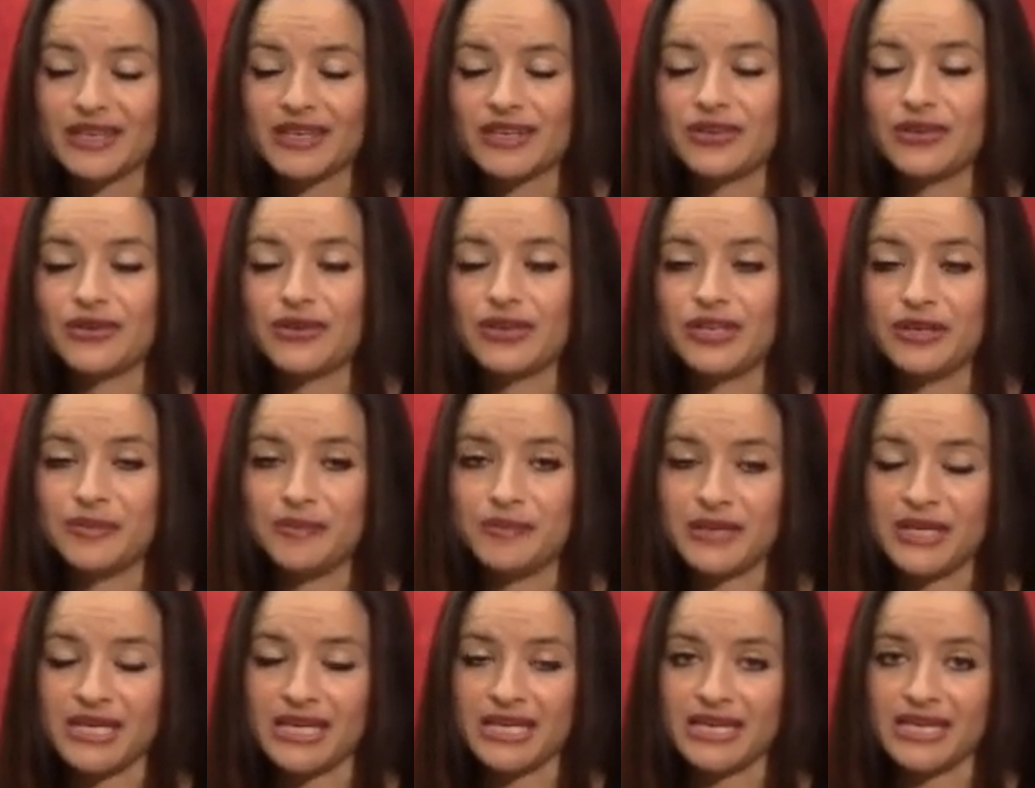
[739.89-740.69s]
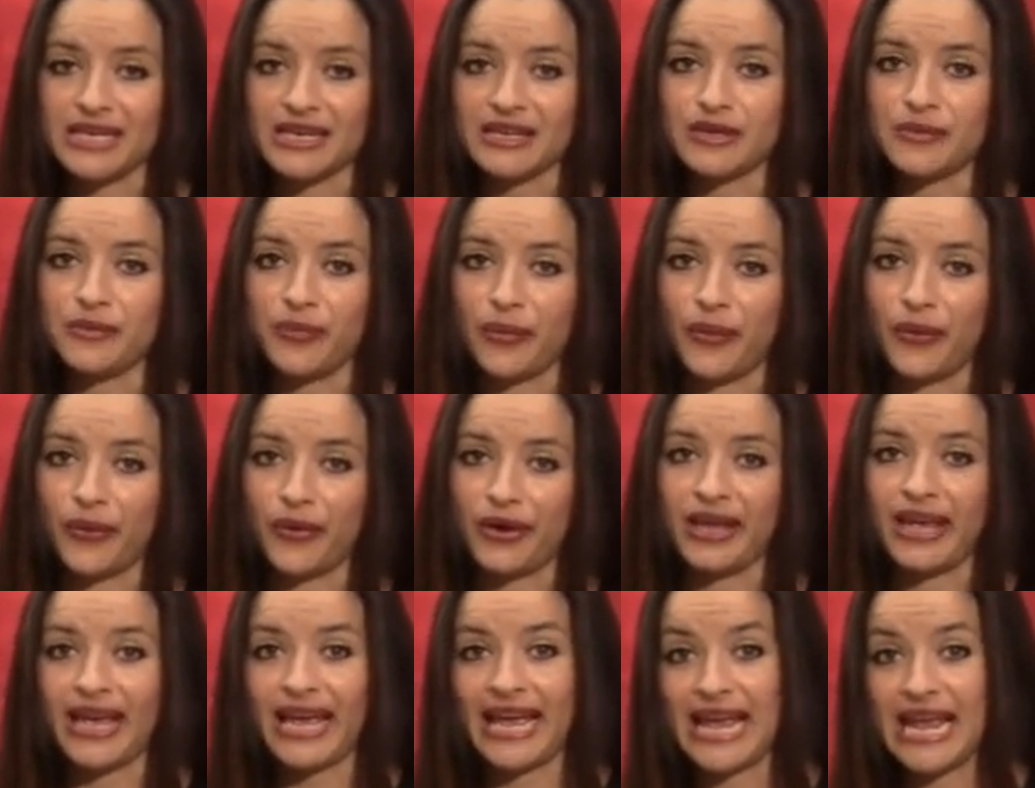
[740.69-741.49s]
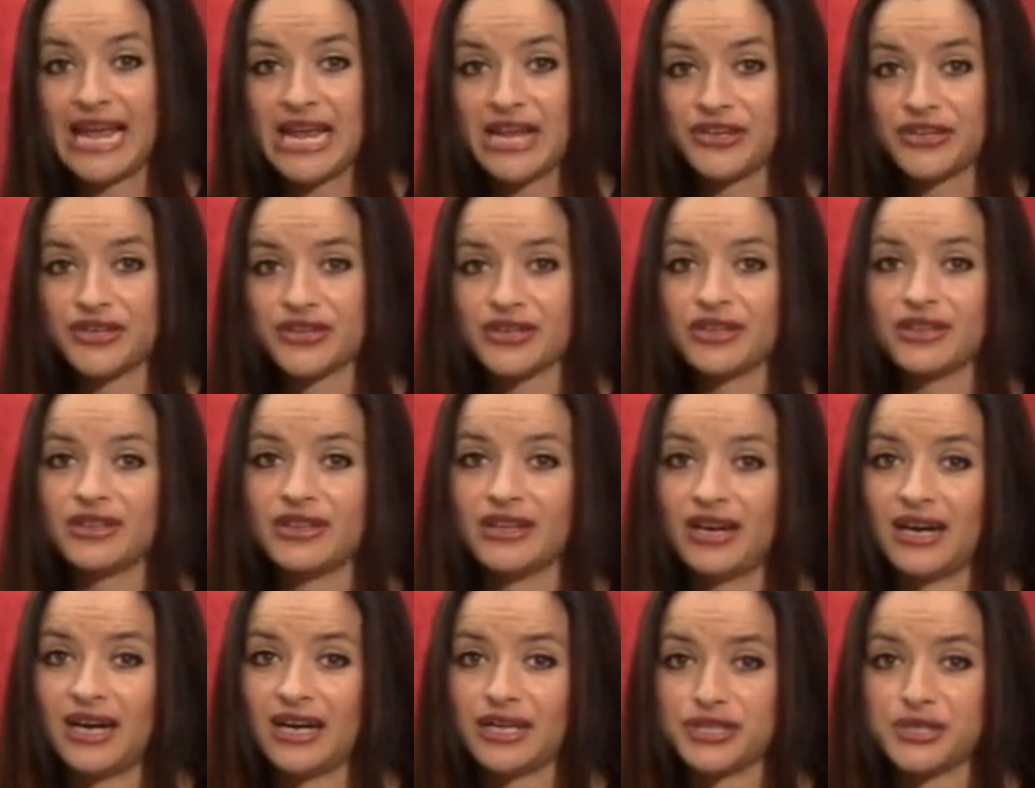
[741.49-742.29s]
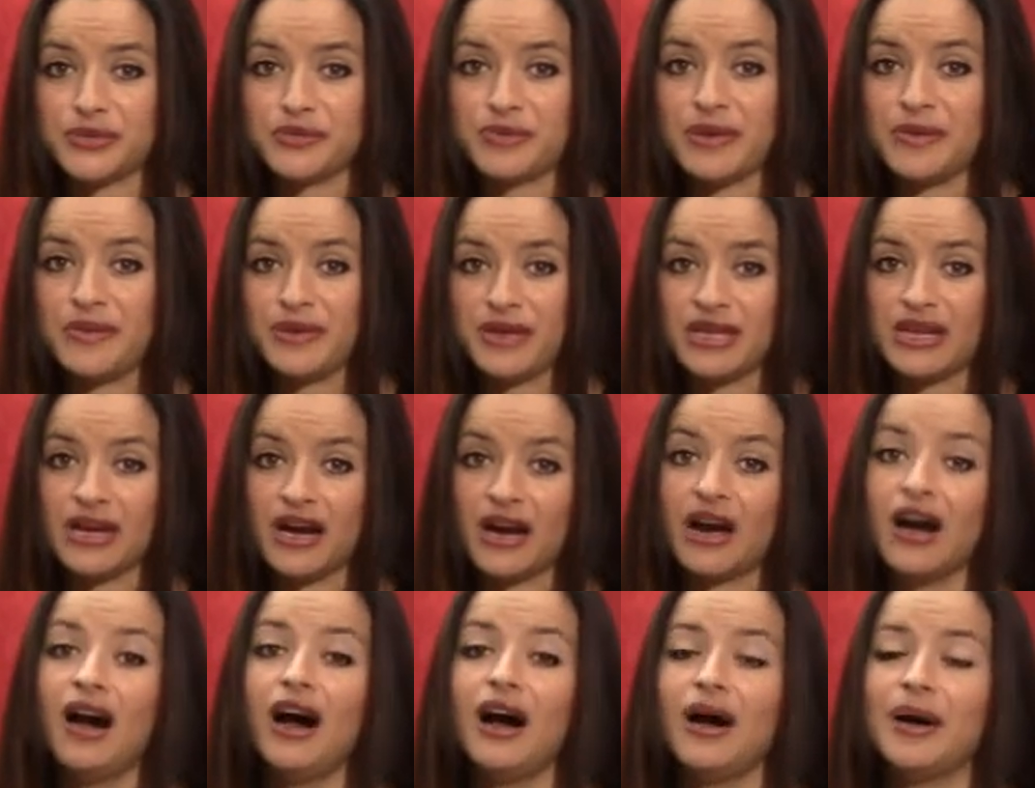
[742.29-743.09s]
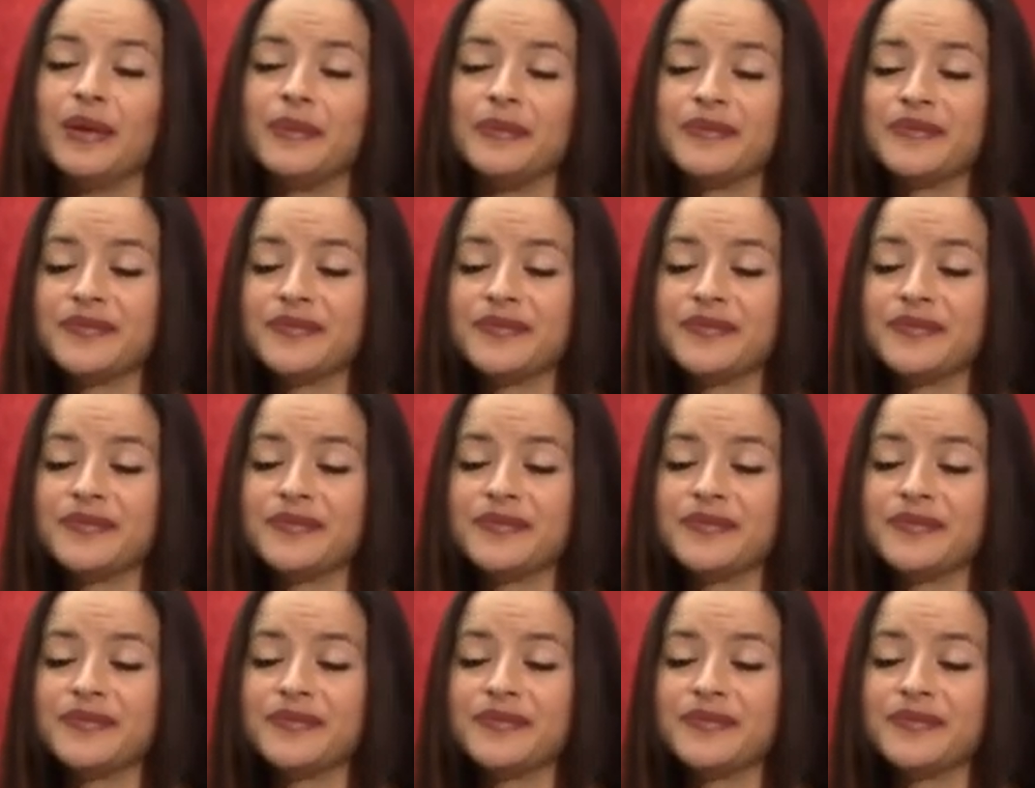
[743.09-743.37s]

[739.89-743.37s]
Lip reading: So it's B as a boy, h-bb.com.